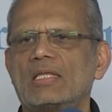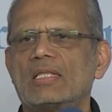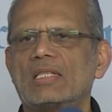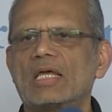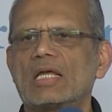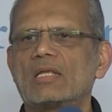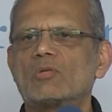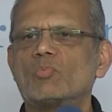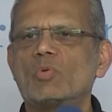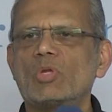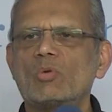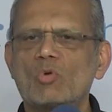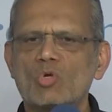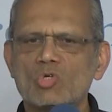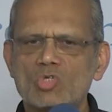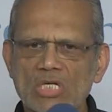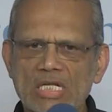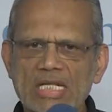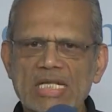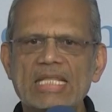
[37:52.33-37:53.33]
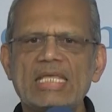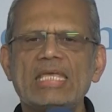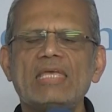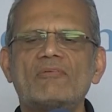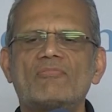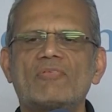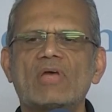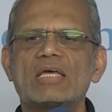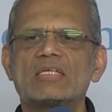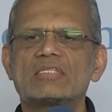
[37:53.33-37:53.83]
that we want to
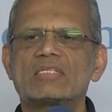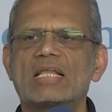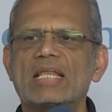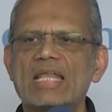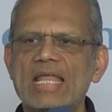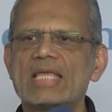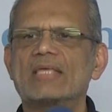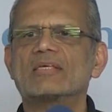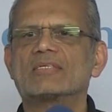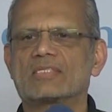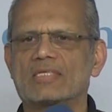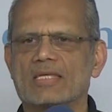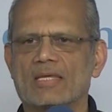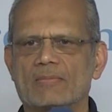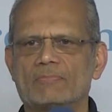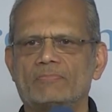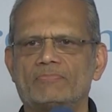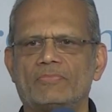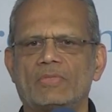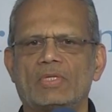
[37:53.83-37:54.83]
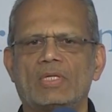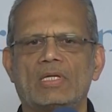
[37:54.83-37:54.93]
leave as a legacy.